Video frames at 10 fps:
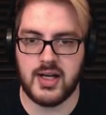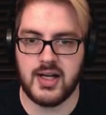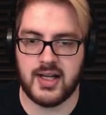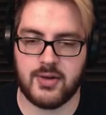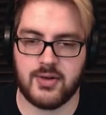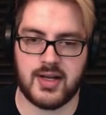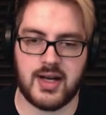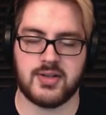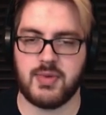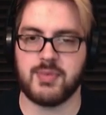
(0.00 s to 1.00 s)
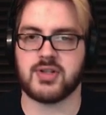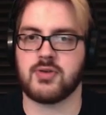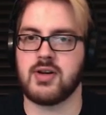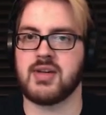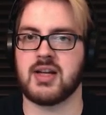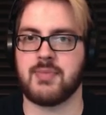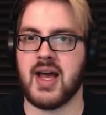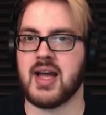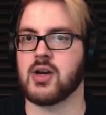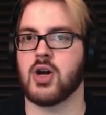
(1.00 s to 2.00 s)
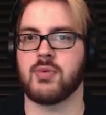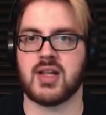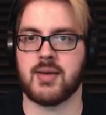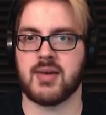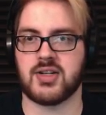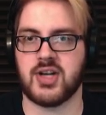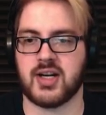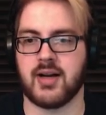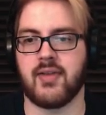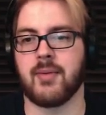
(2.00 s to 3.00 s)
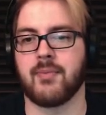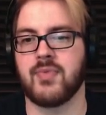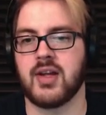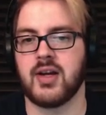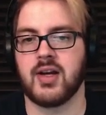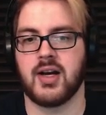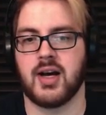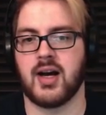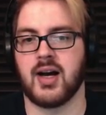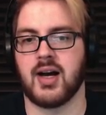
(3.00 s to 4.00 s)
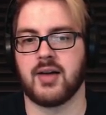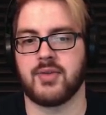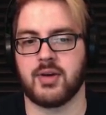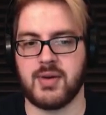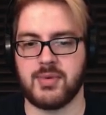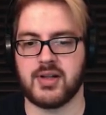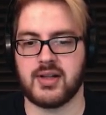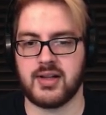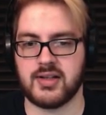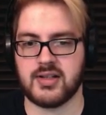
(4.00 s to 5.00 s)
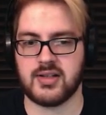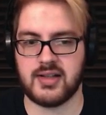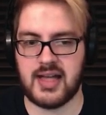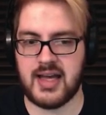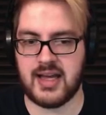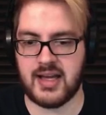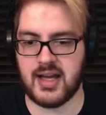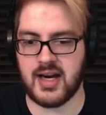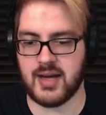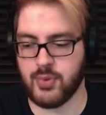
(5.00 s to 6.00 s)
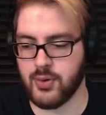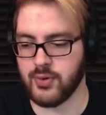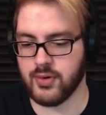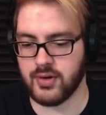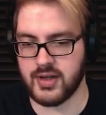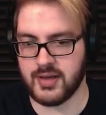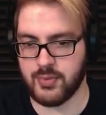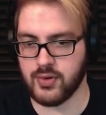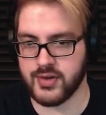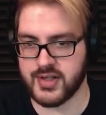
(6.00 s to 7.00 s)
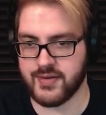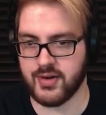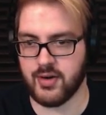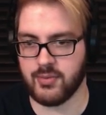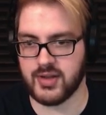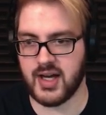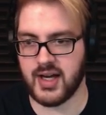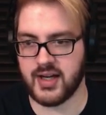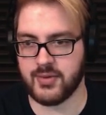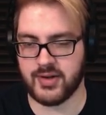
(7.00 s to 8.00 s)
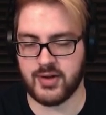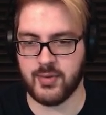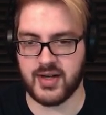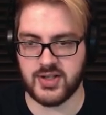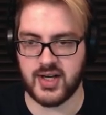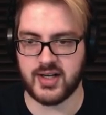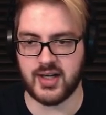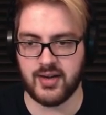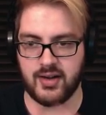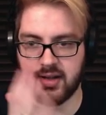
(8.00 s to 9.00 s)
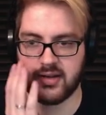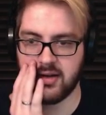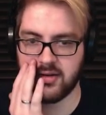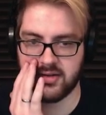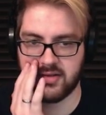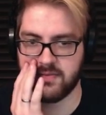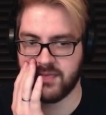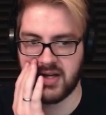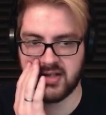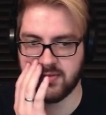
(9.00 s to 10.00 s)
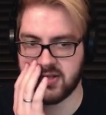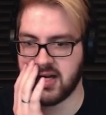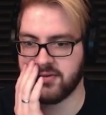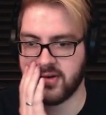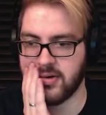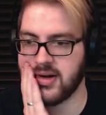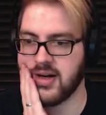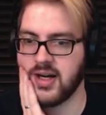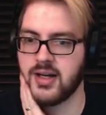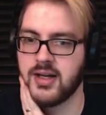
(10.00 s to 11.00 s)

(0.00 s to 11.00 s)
Like, accounts of people screaming in pain, nobody coming to check on them. There are people laying in a pool, in pools of their own blood with nobody checking on, like, there's been some stuff going on.